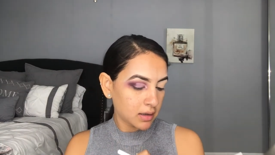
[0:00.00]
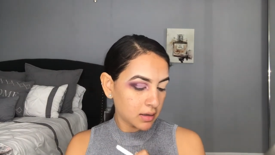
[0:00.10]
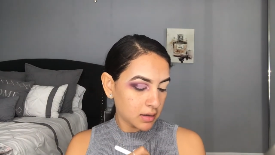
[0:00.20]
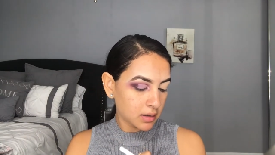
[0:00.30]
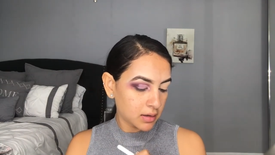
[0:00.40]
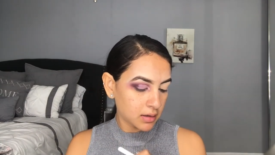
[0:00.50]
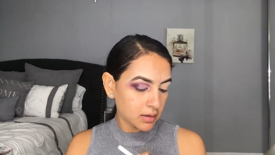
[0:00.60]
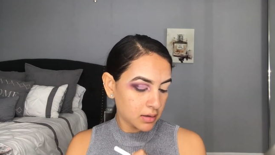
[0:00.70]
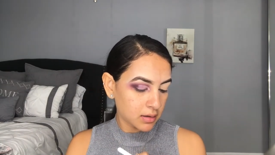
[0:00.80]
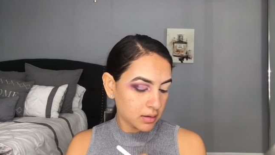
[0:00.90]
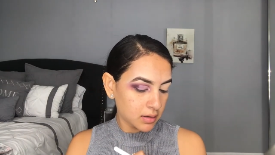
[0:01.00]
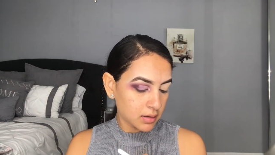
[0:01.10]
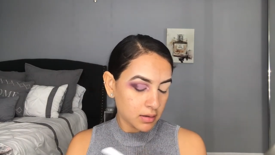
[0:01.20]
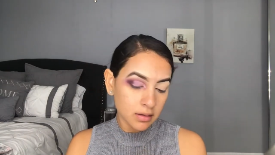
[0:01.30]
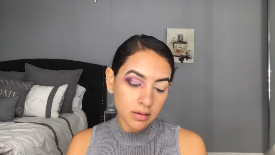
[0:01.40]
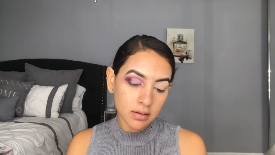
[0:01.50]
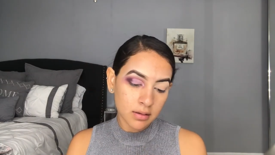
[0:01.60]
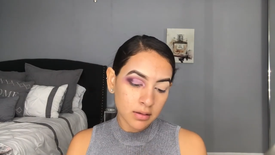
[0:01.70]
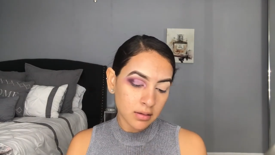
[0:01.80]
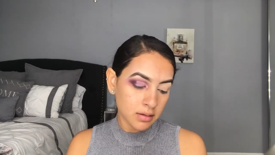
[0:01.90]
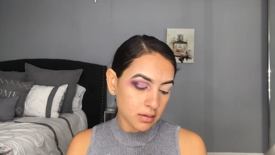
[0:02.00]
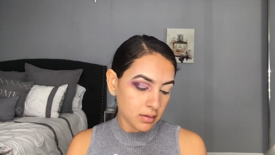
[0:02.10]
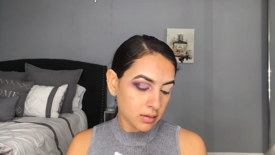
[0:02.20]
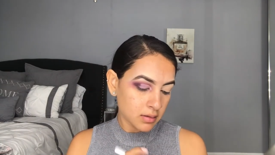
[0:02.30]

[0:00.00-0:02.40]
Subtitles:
No one is speaking in this clip.